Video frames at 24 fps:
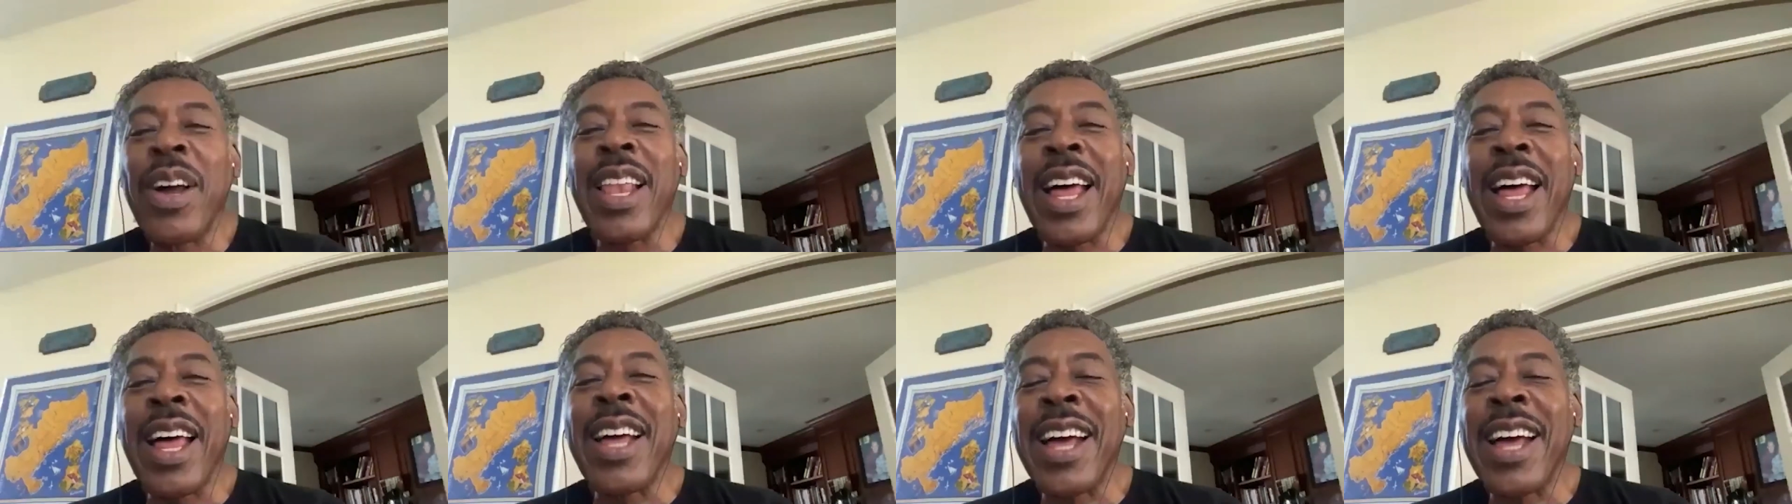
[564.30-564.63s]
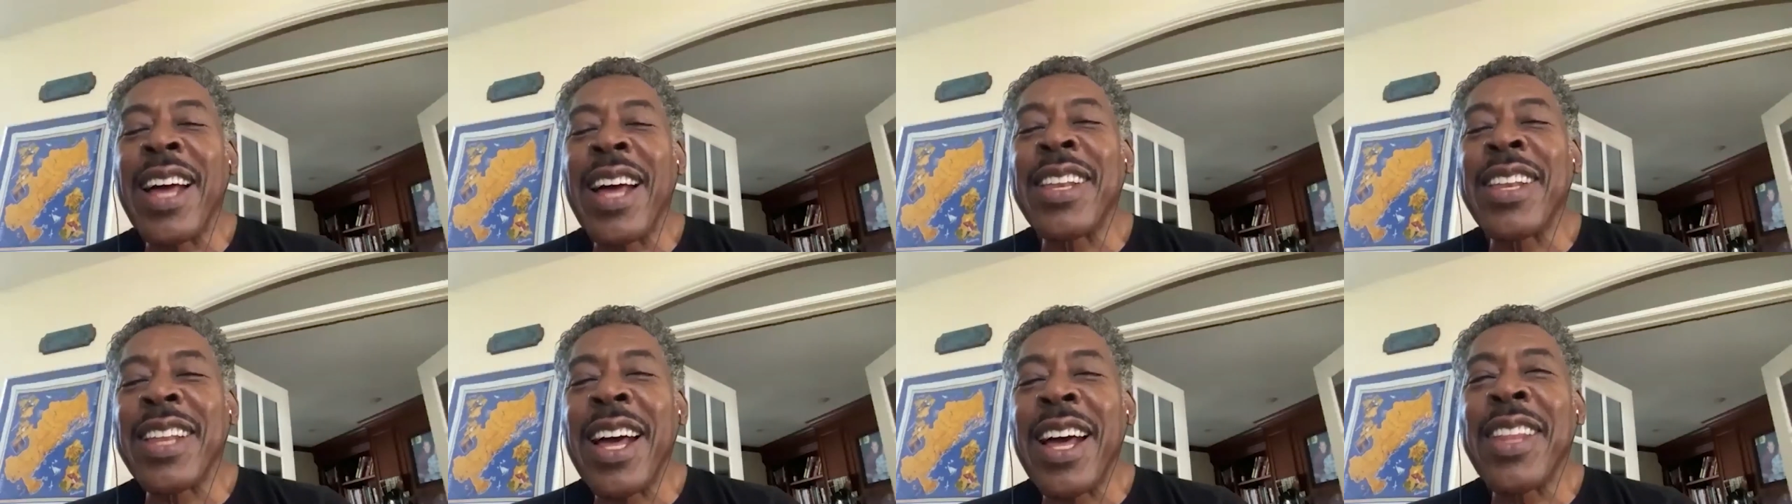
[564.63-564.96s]

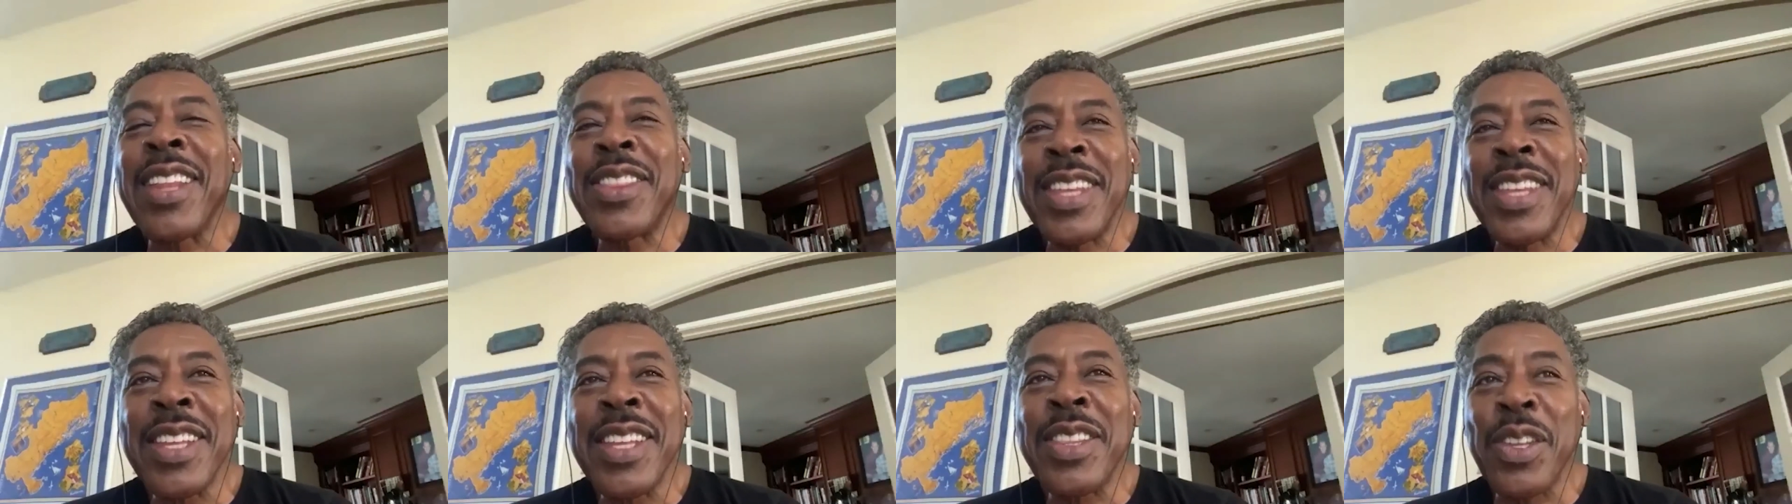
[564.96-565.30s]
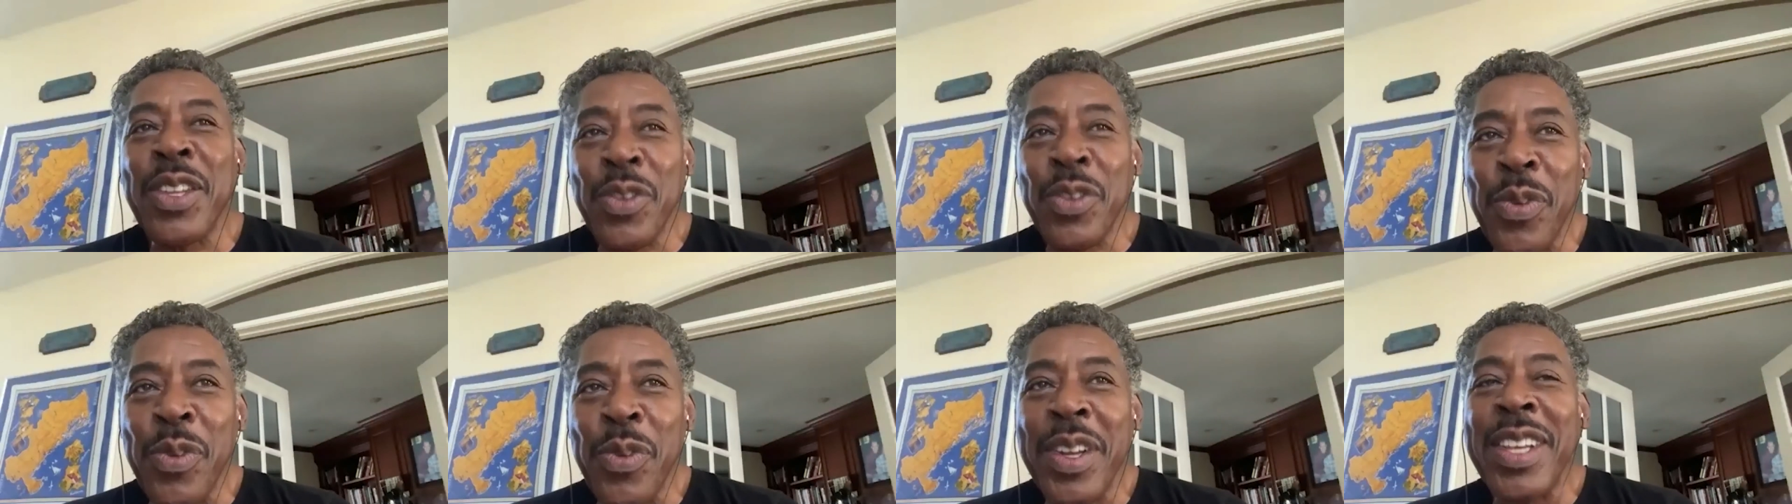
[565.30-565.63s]
I think
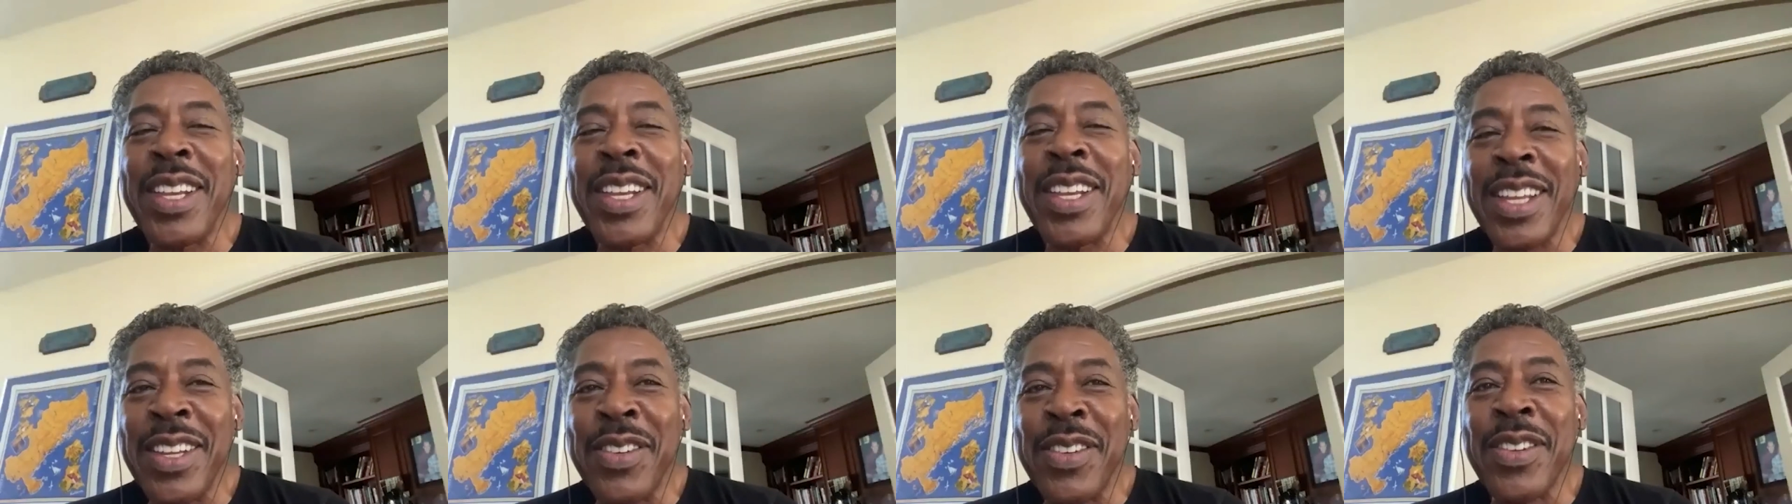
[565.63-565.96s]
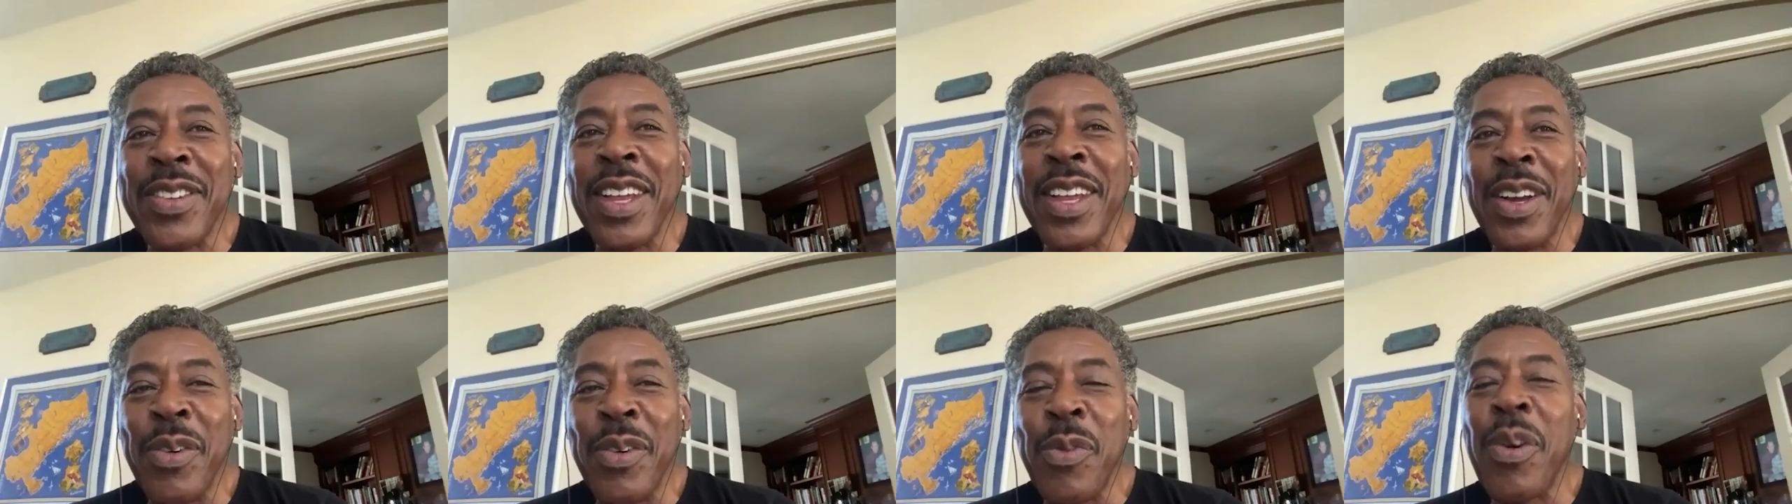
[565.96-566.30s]
this one
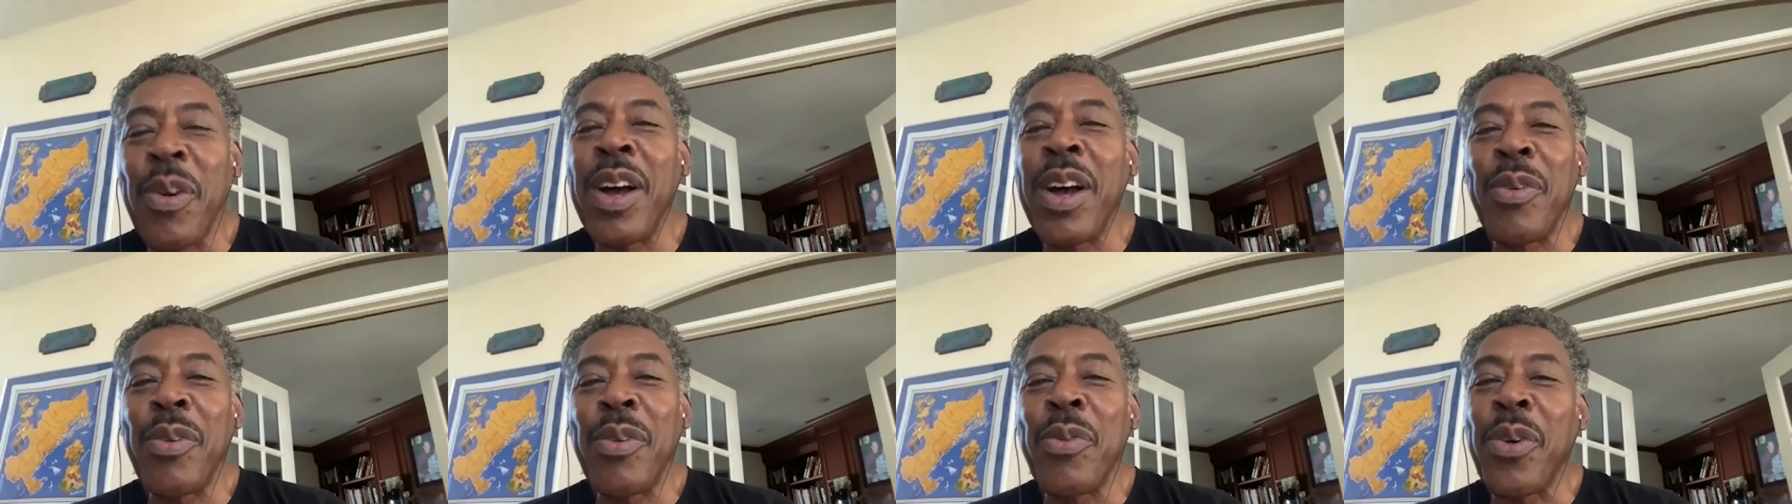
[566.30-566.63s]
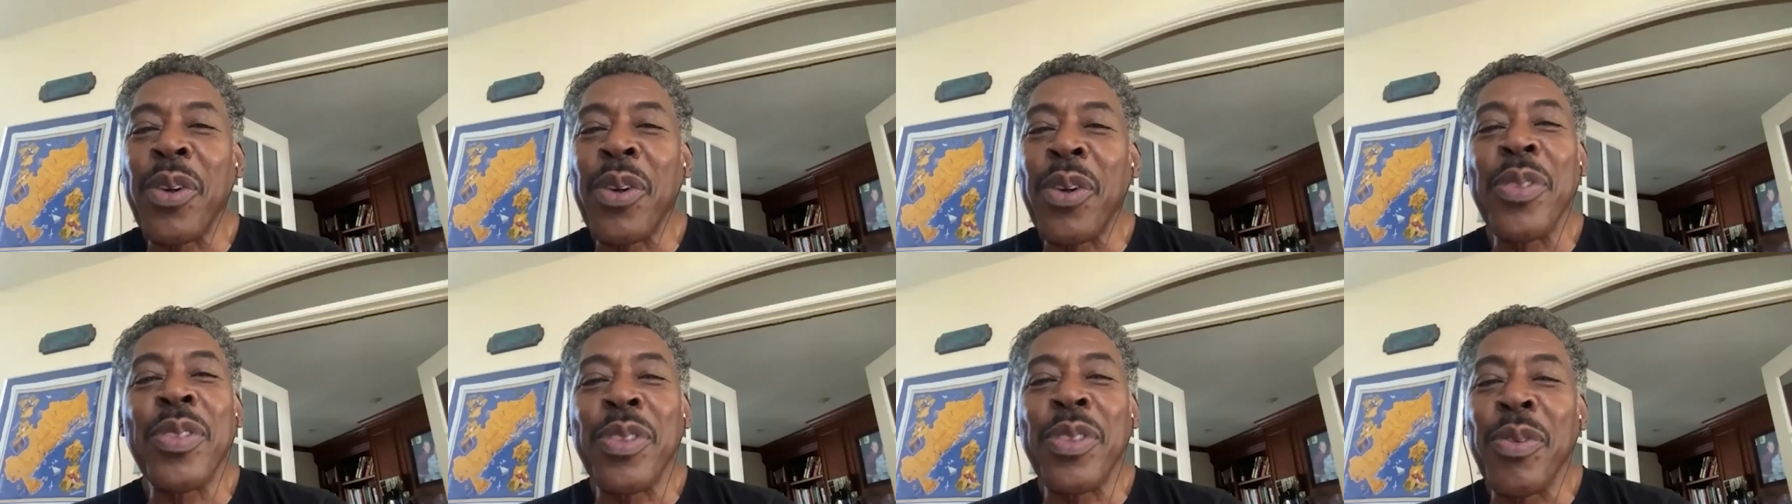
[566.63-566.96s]
is well
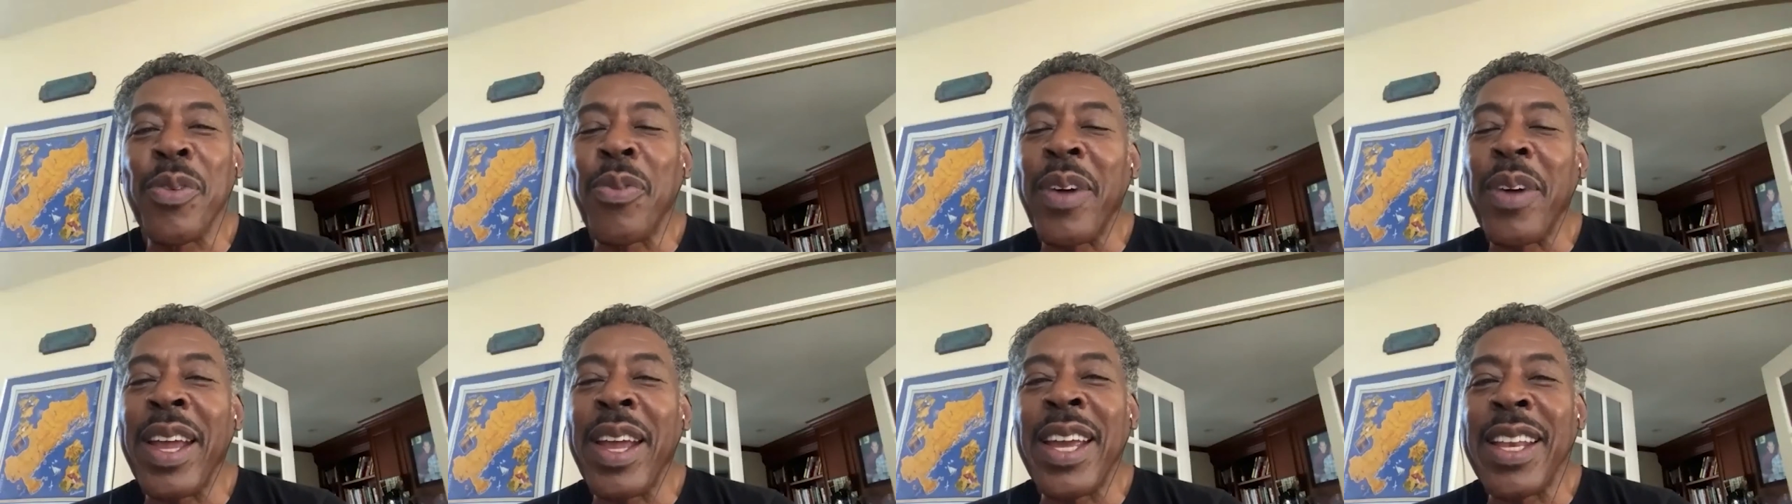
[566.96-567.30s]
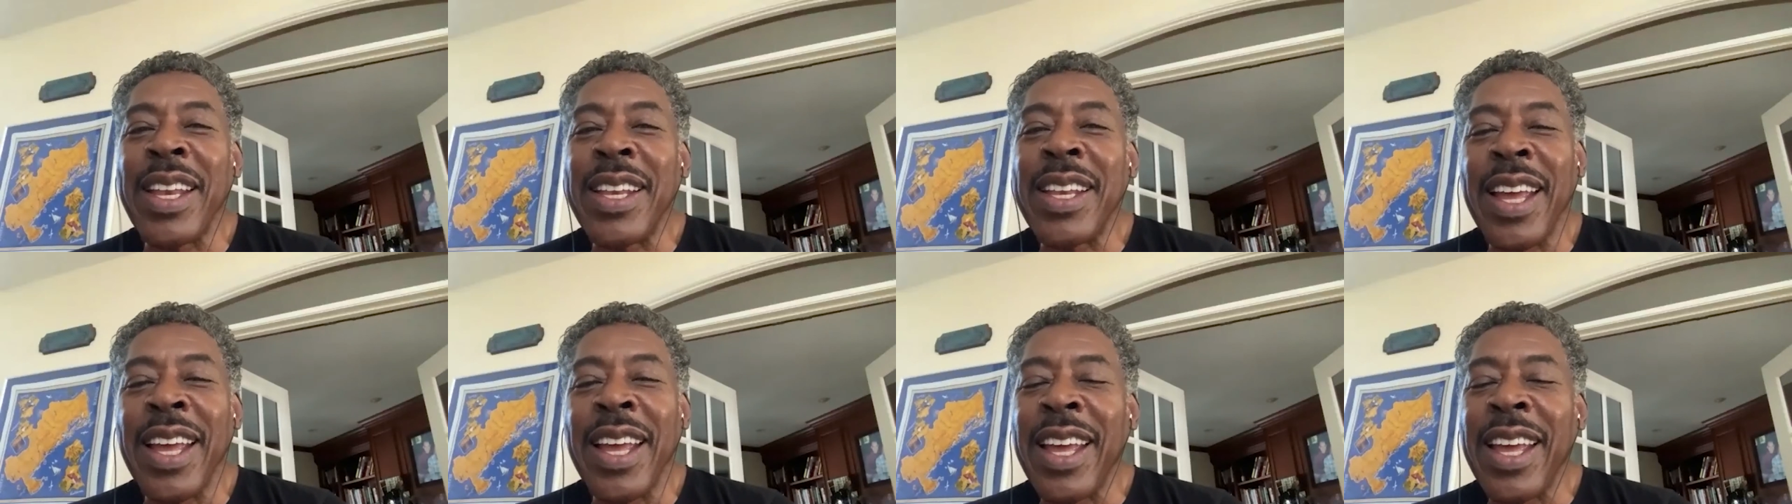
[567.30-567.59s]
worth the wait.